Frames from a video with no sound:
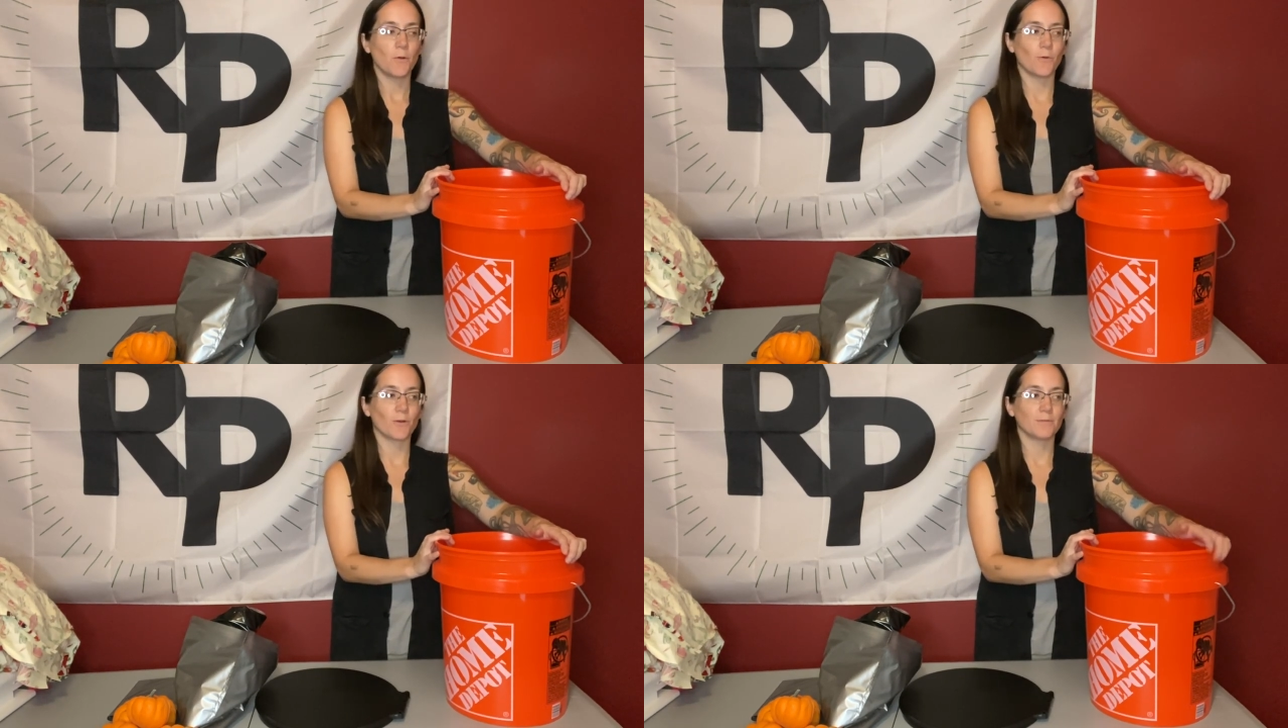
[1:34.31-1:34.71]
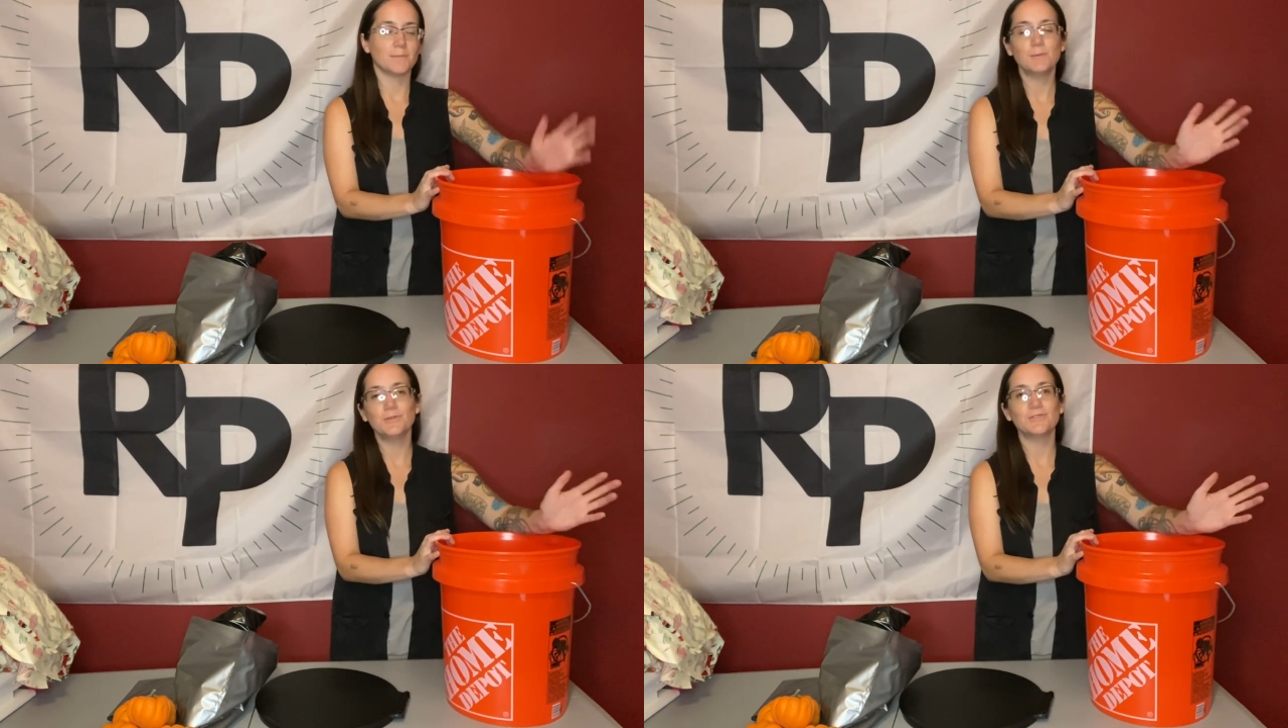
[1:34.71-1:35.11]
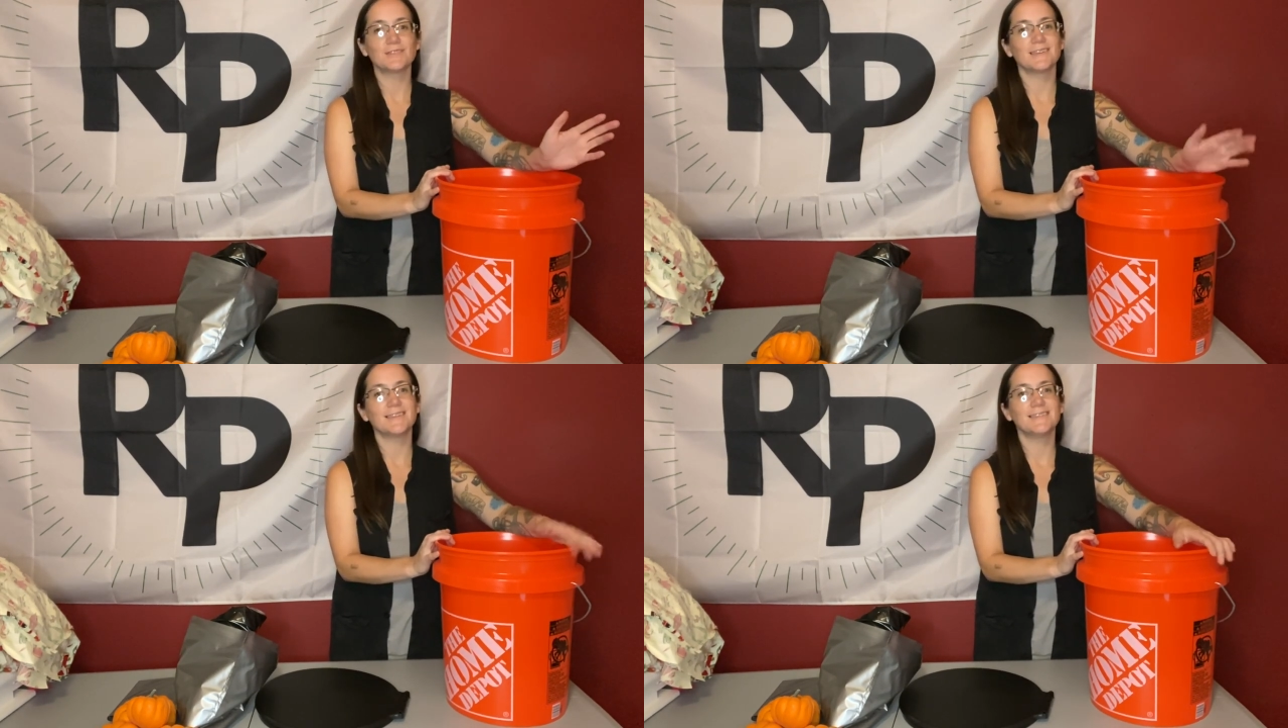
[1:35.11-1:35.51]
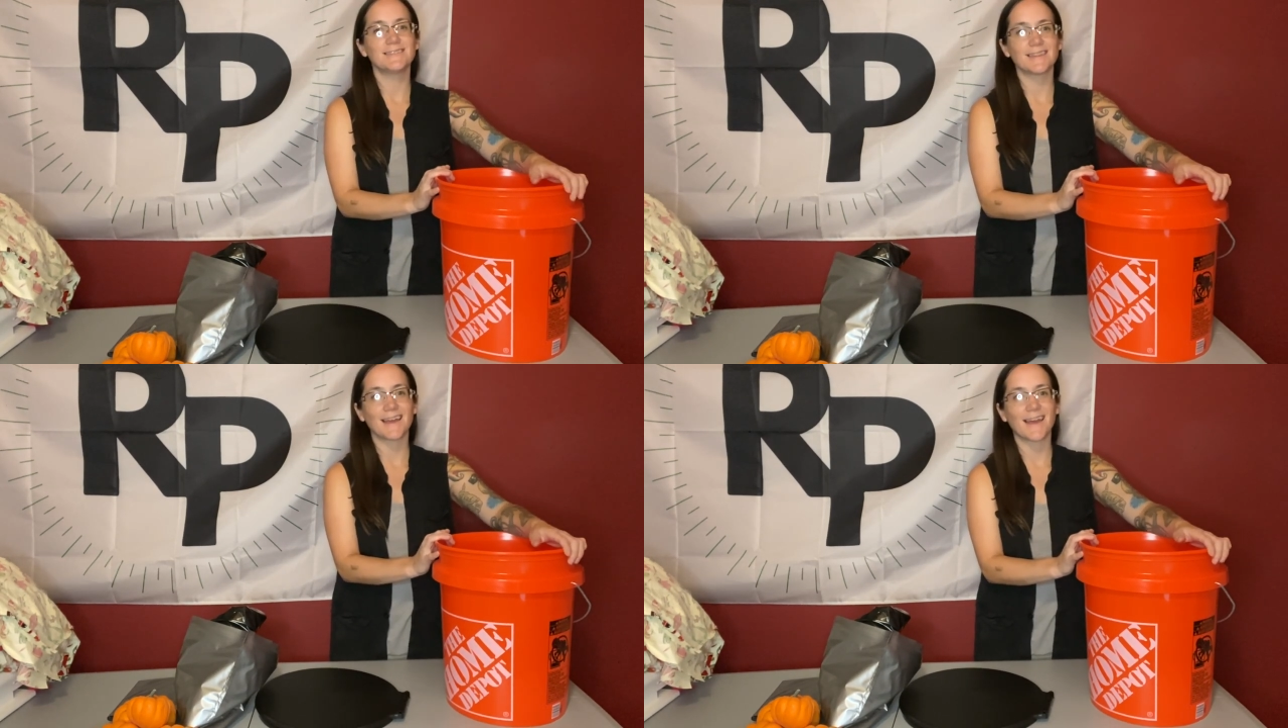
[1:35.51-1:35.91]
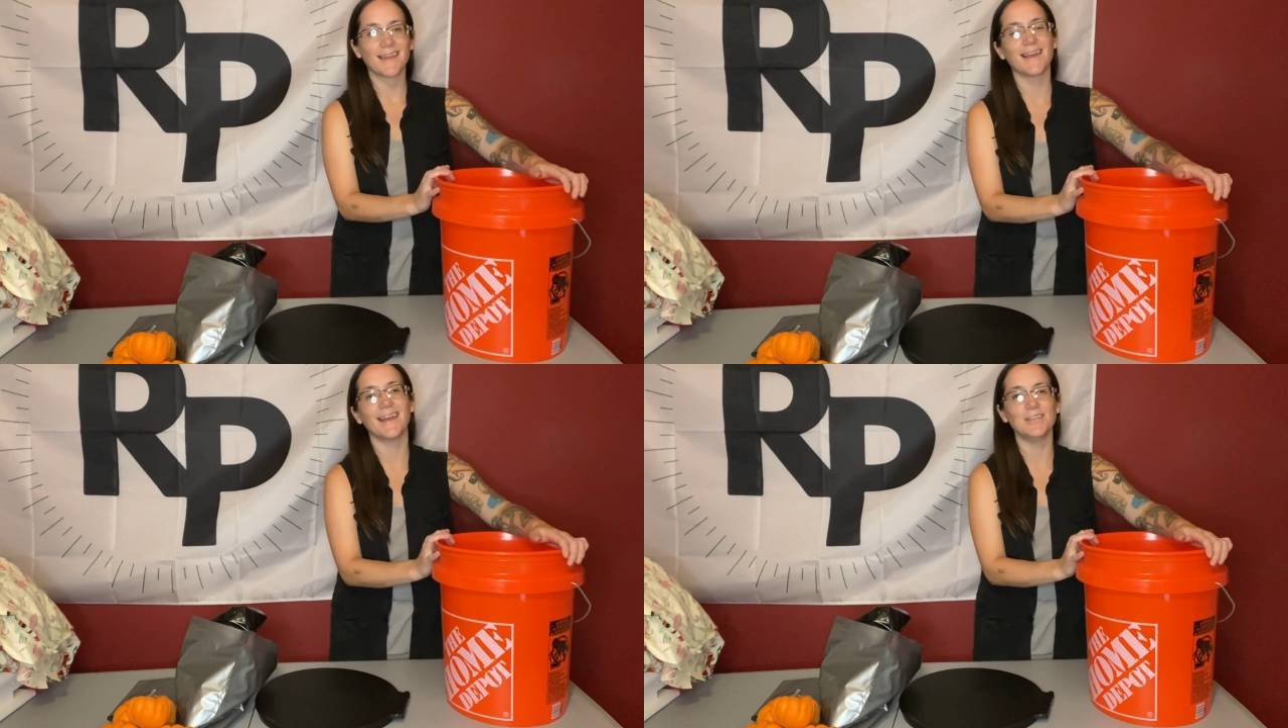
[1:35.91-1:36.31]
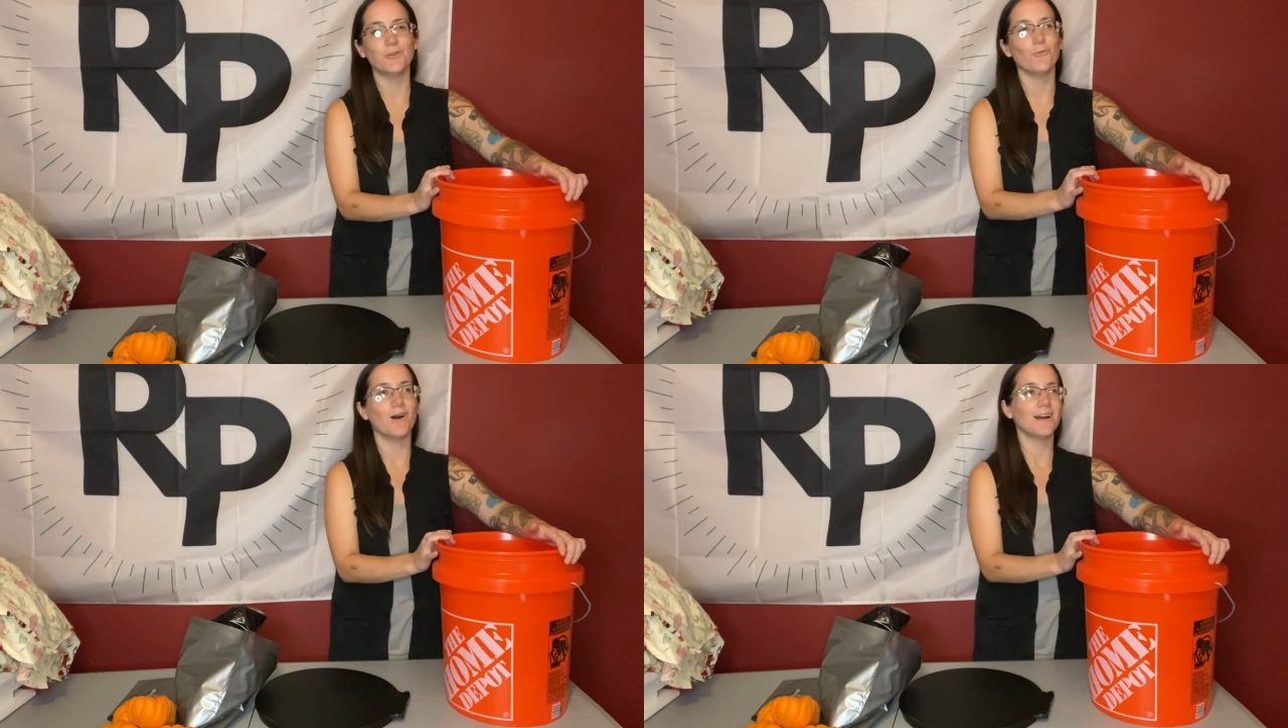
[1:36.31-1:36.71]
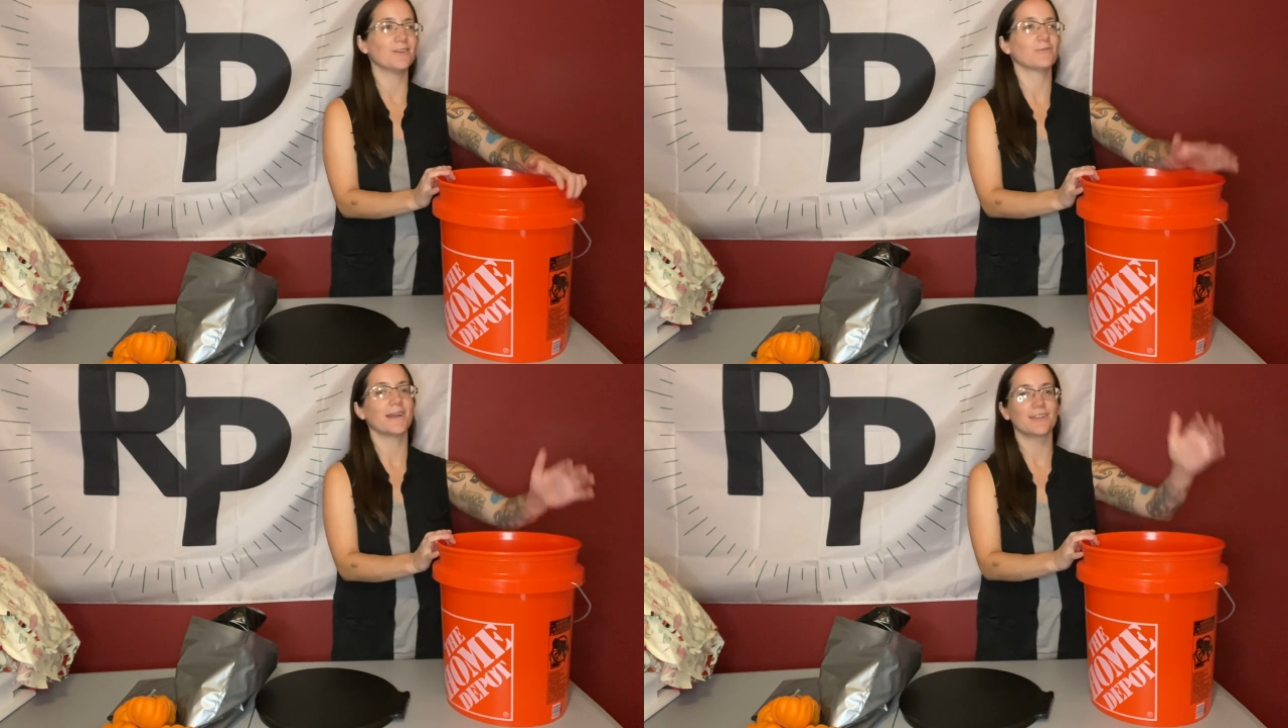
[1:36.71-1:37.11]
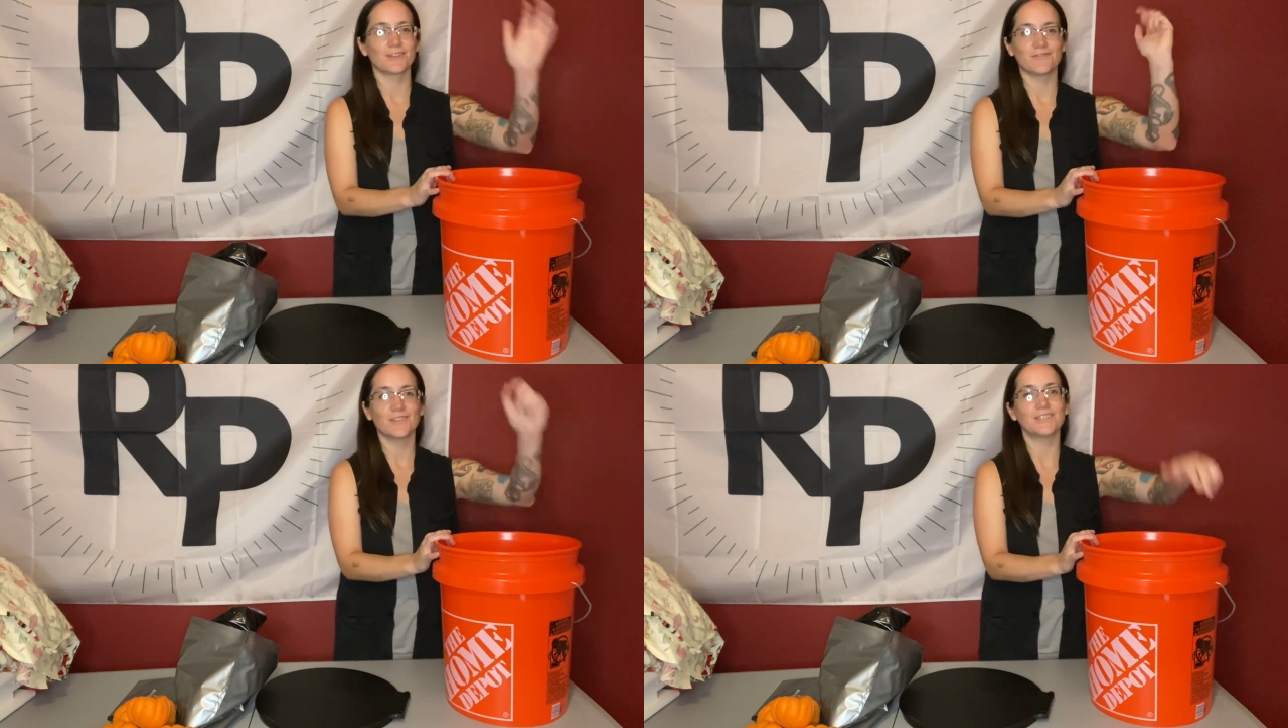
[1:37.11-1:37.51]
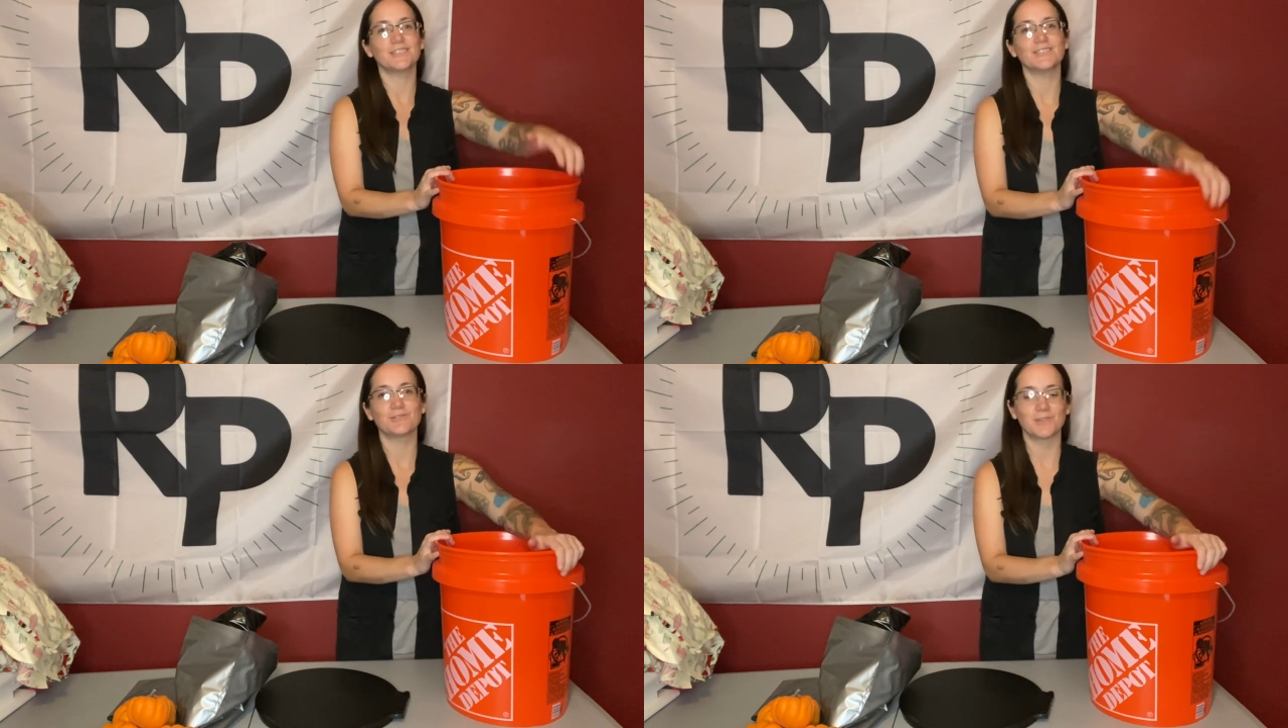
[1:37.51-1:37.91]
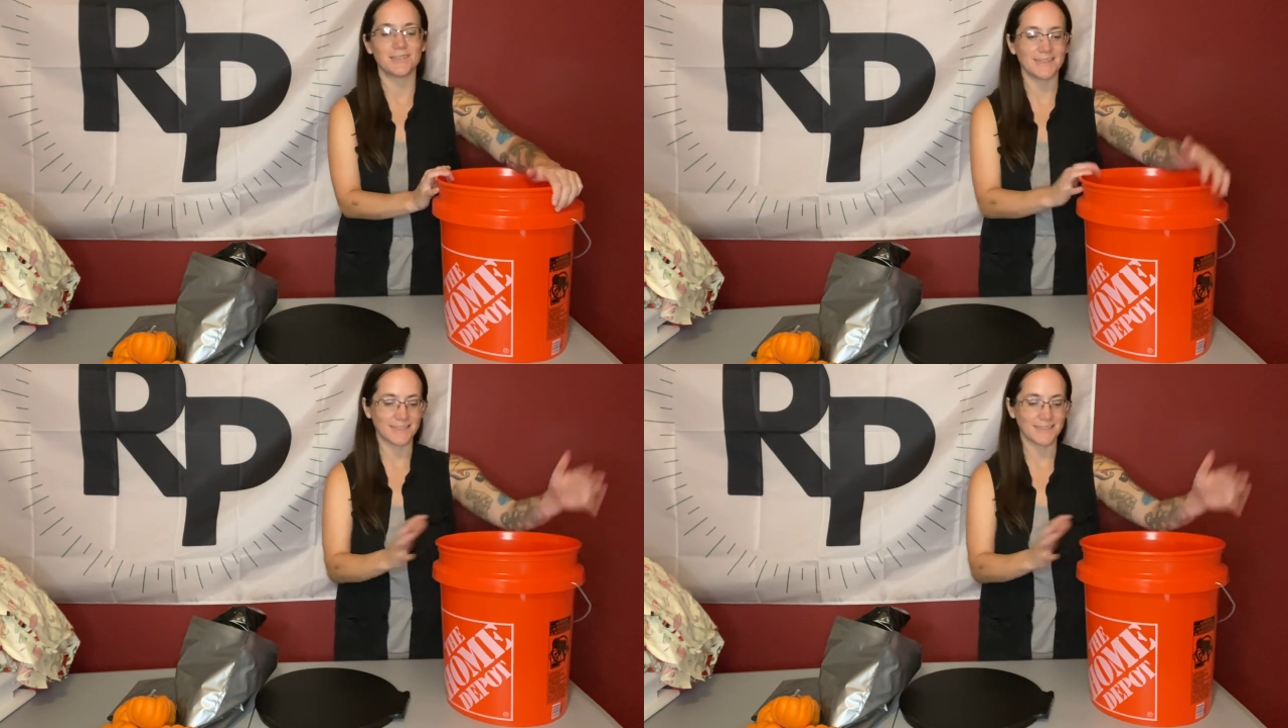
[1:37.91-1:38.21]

or maybe you're just not into that and you want a regular flushing toilet,